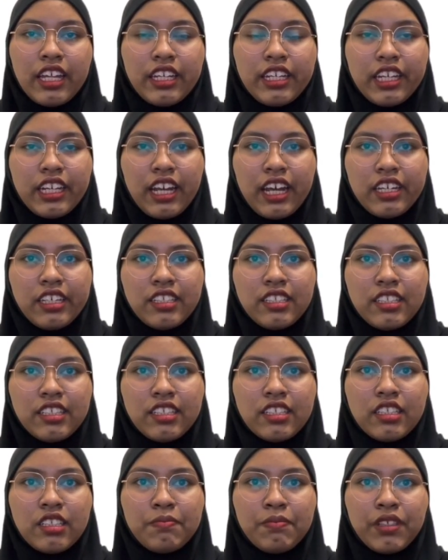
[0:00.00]
The
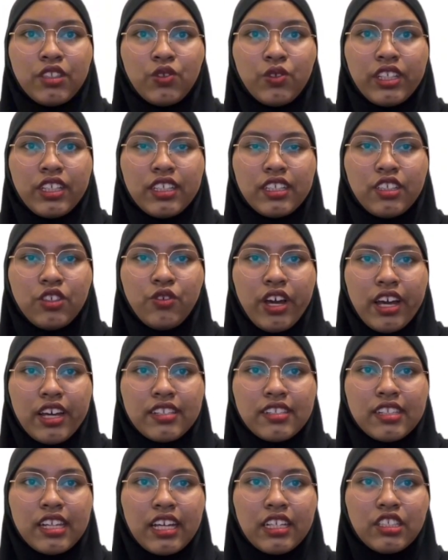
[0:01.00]
alliances between the
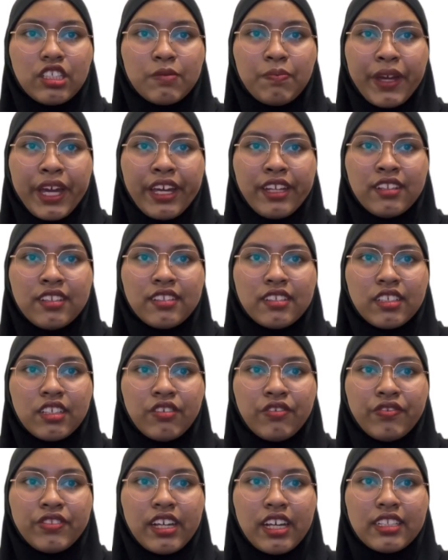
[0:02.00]
US and Japan
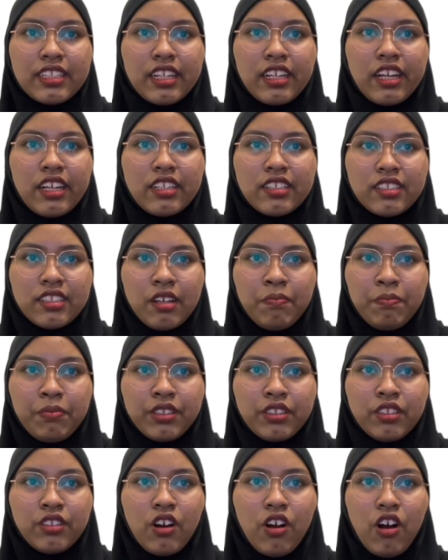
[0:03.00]
serves as an
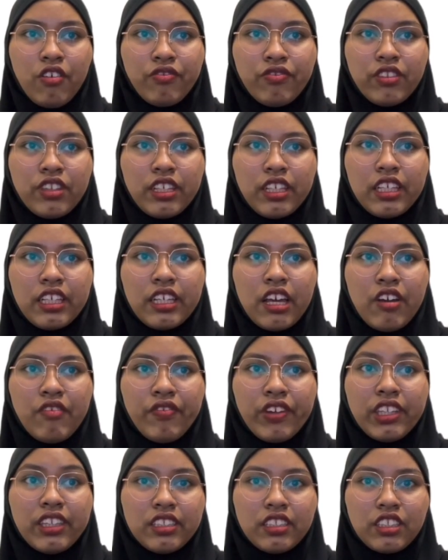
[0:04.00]
example of the
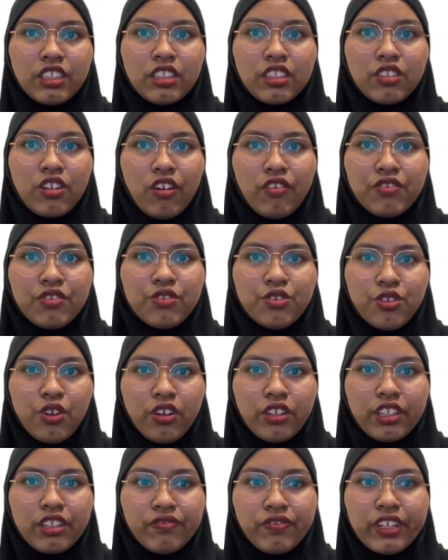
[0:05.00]
advantages of
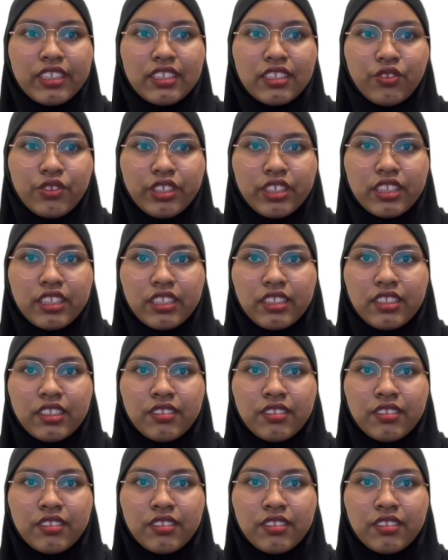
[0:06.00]
strong defense treaties.